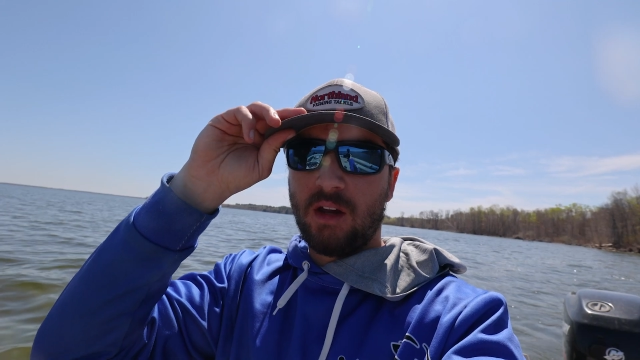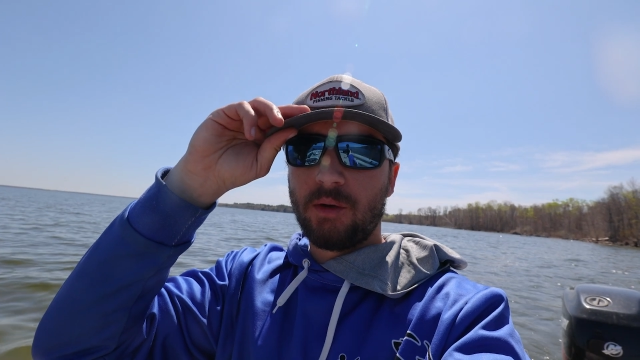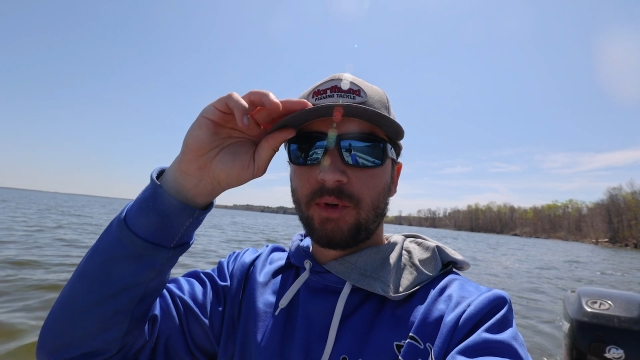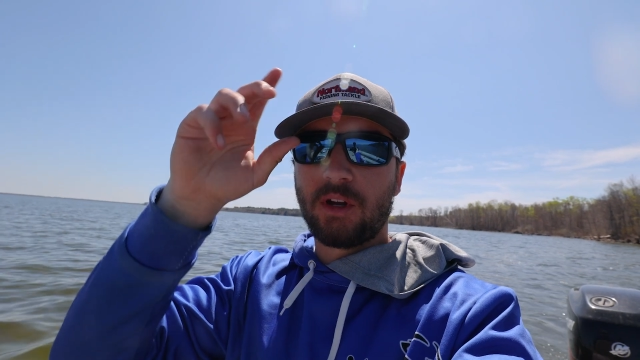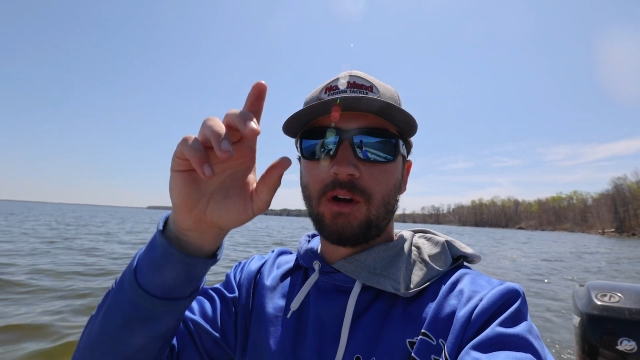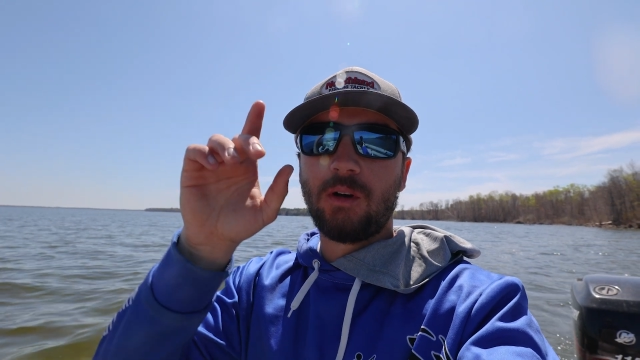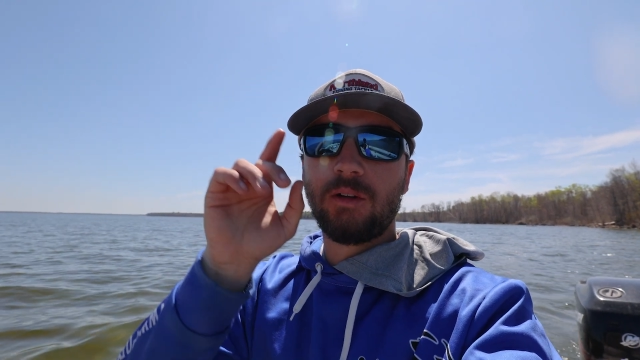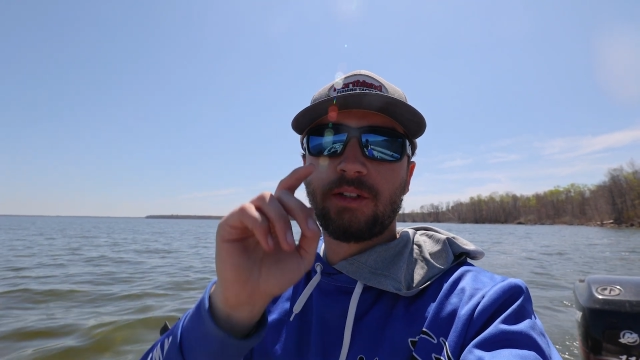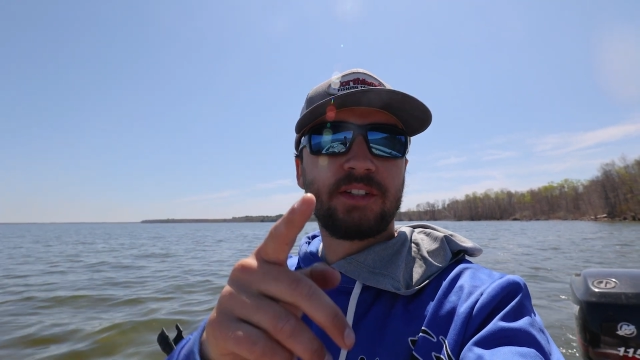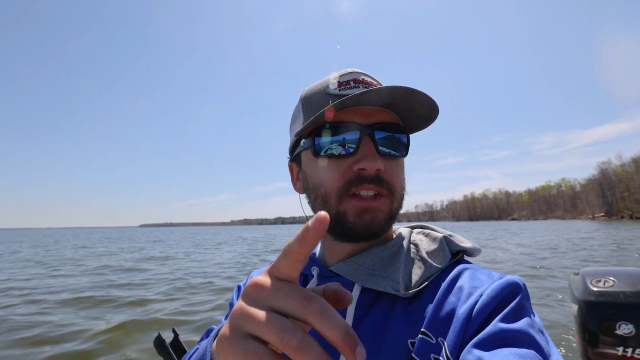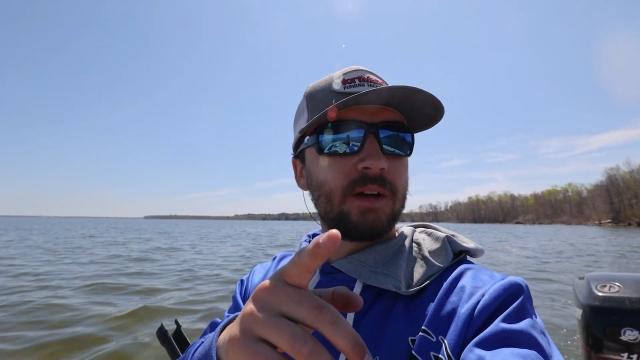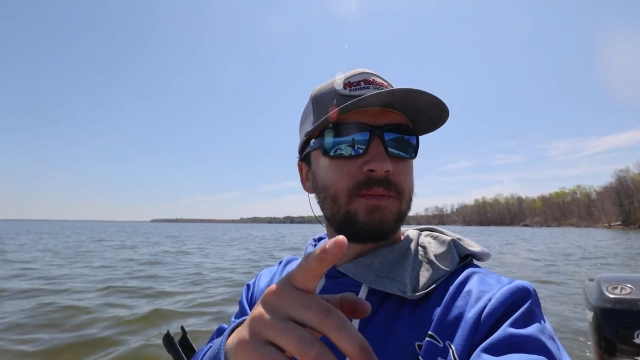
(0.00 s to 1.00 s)
Here we go,
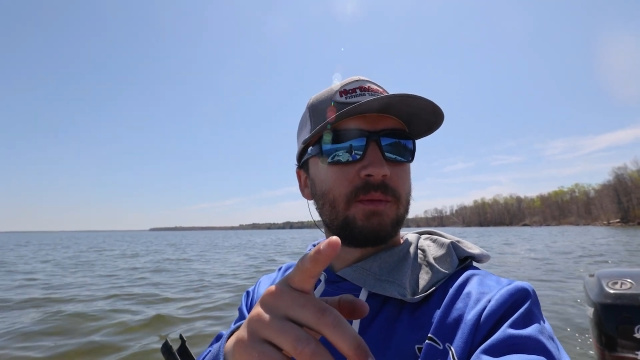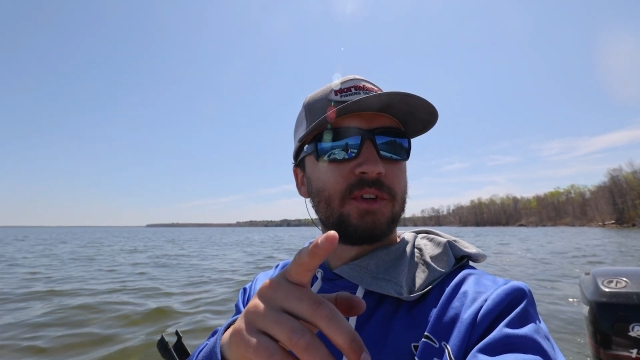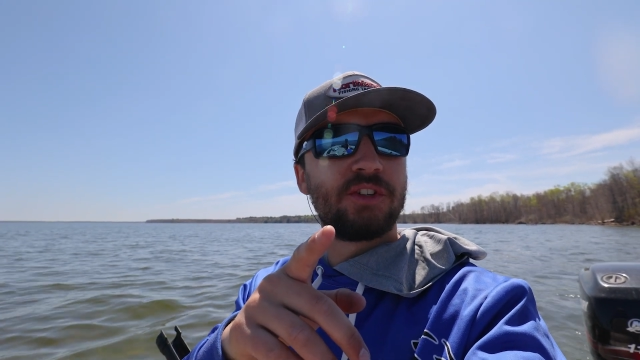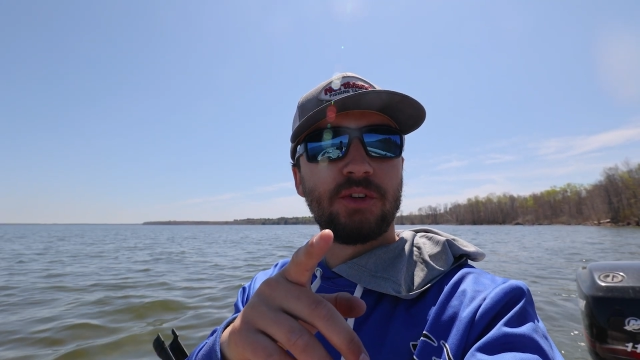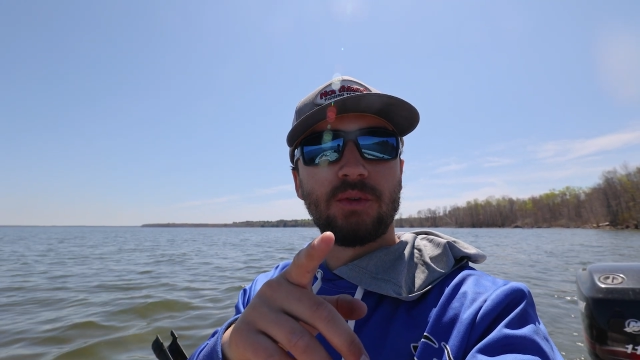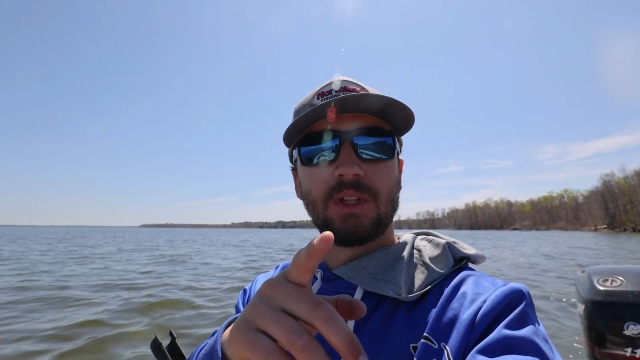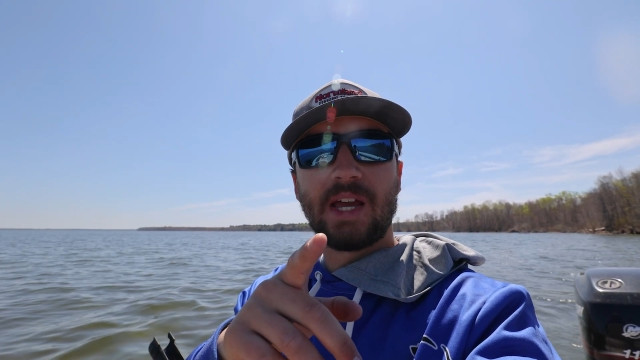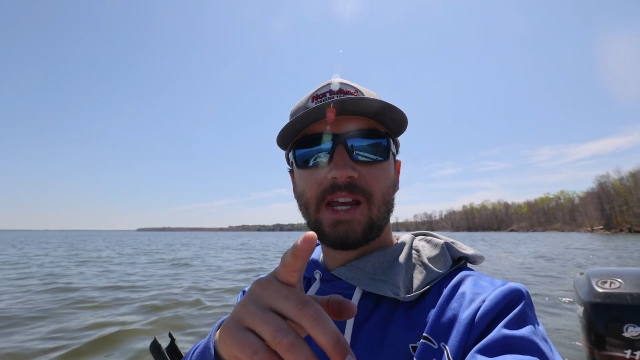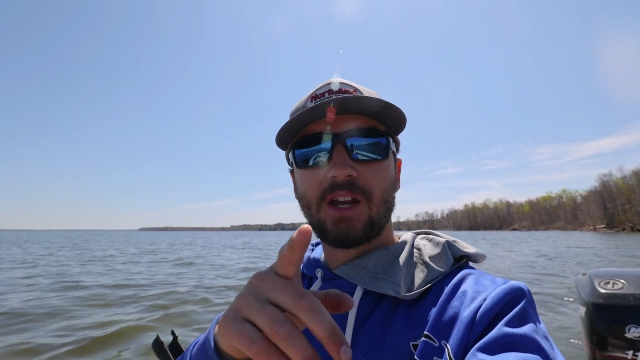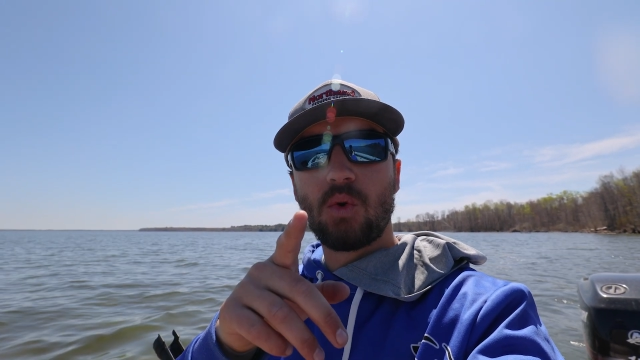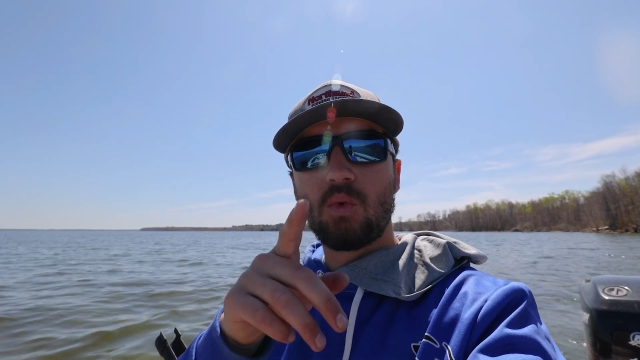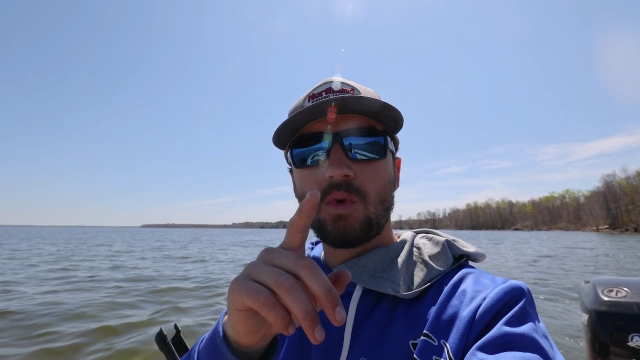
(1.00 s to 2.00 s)
stop number two,
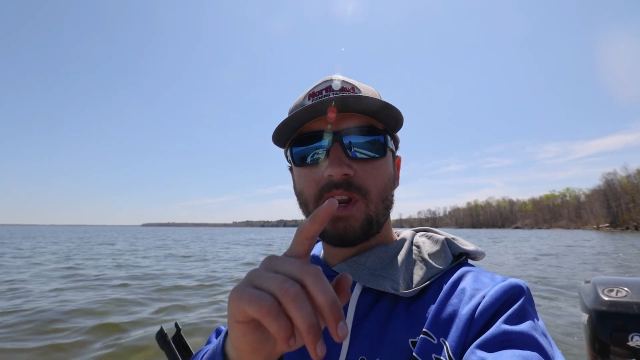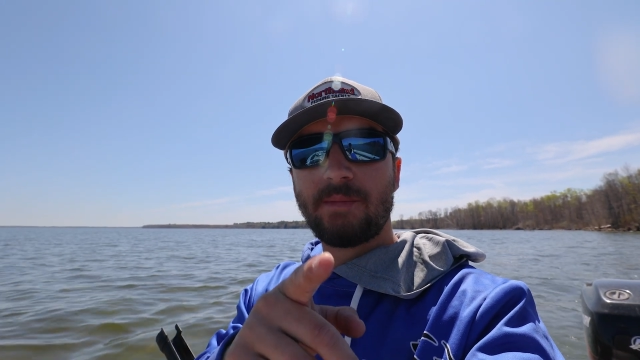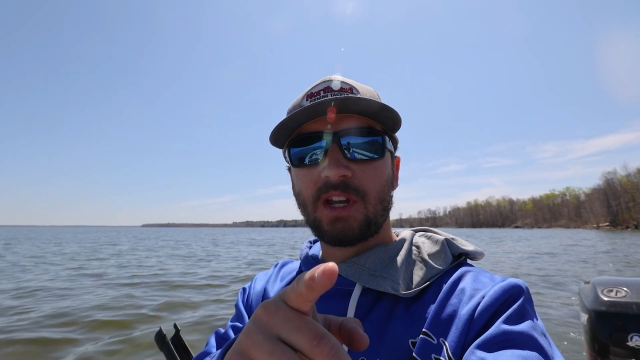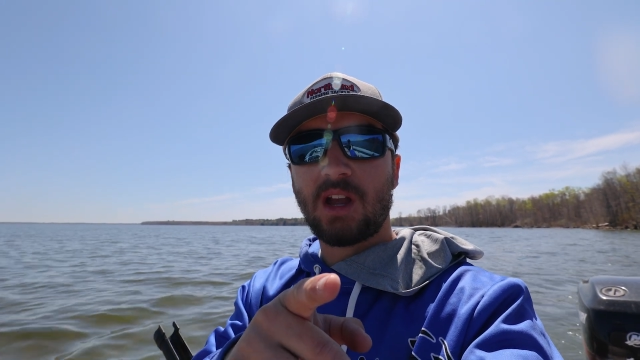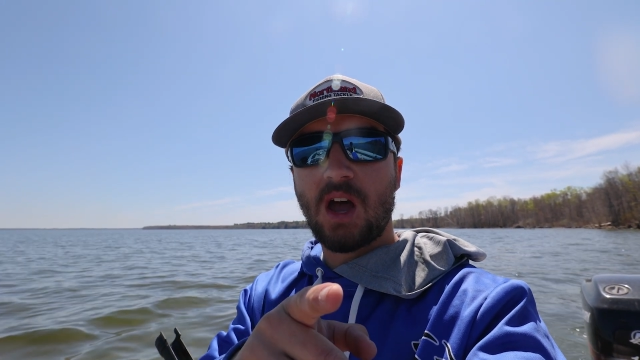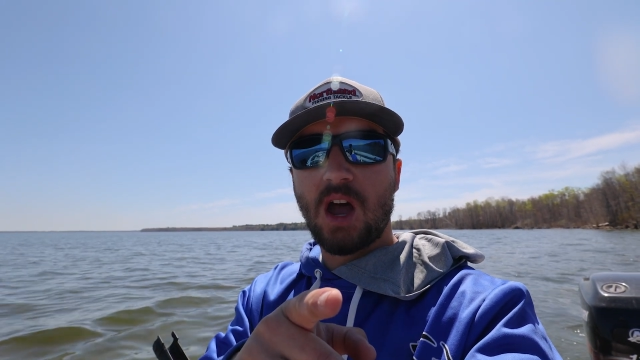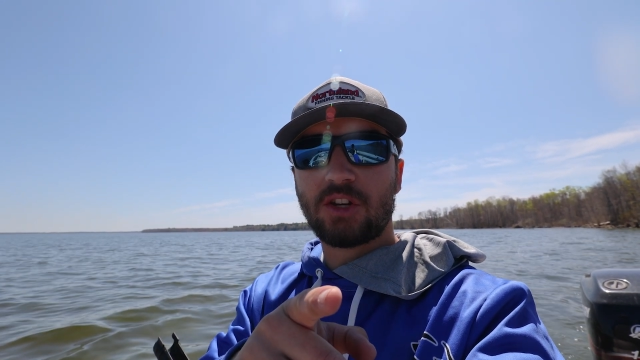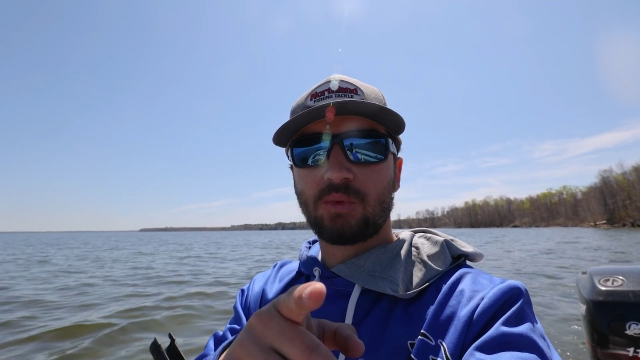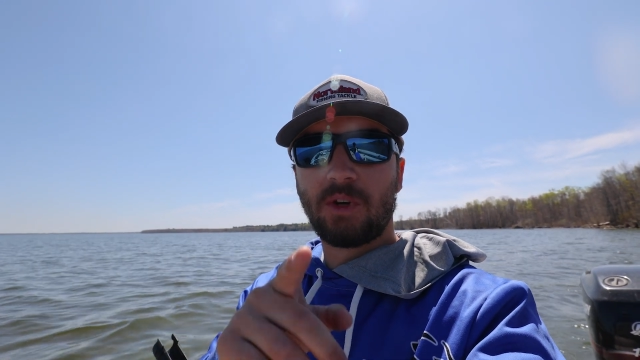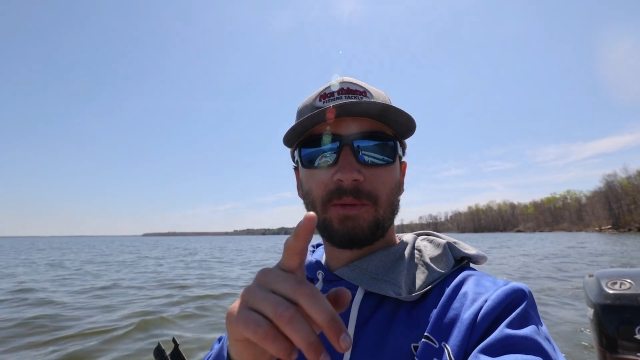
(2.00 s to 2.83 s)
Lake Winnibigosh.